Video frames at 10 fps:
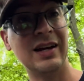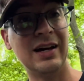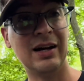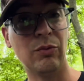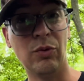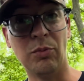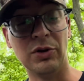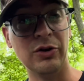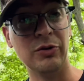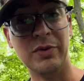will
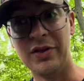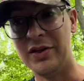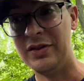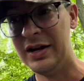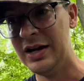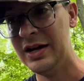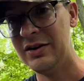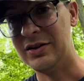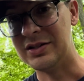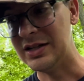bloom, and then
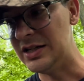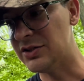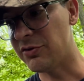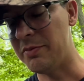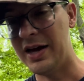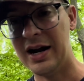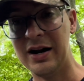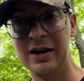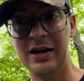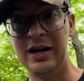the seeds from
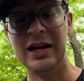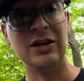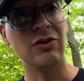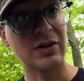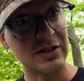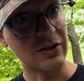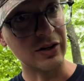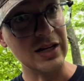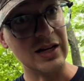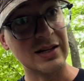there, and you can still
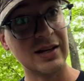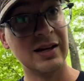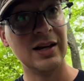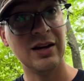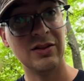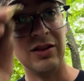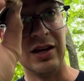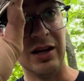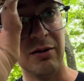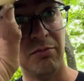eat
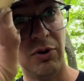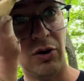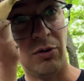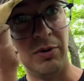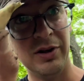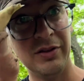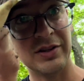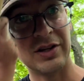the bulb that's